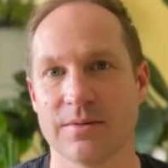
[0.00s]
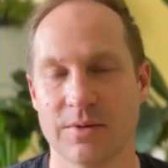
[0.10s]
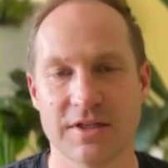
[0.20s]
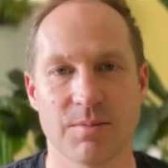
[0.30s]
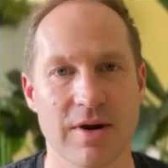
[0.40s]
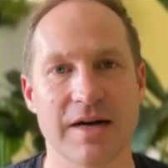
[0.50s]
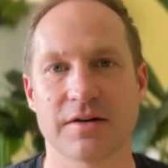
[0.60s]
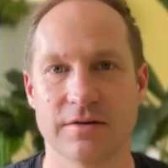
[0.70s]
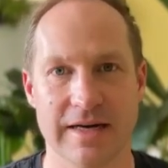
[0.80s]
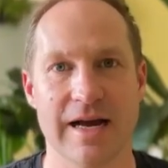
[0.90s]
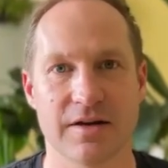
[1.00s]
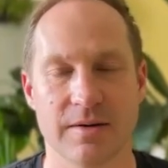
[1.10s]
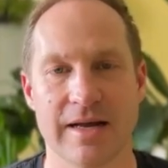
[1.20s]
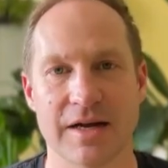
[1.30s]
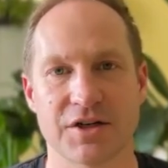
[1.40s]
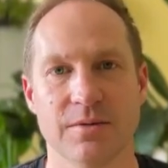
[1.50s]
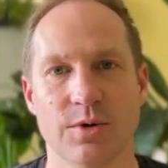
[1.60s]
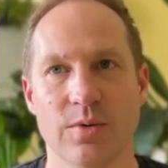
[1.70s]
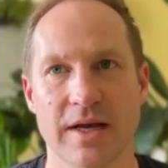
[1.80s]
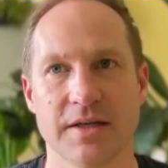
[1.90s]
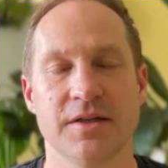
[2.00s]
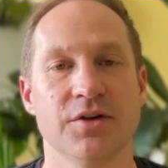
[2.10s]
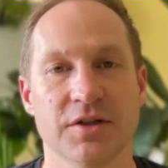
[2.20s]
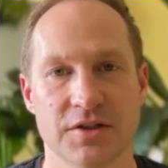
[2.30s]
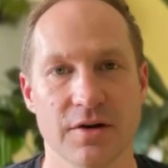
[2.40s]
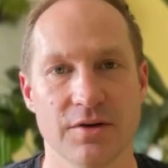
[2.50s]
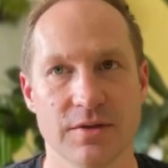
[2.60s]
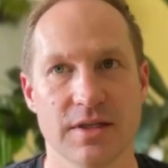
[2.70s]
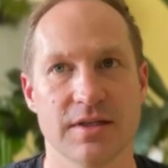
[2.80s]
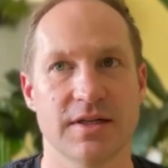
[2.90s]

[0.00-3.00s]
What's the practical and actionable ways that you can start using this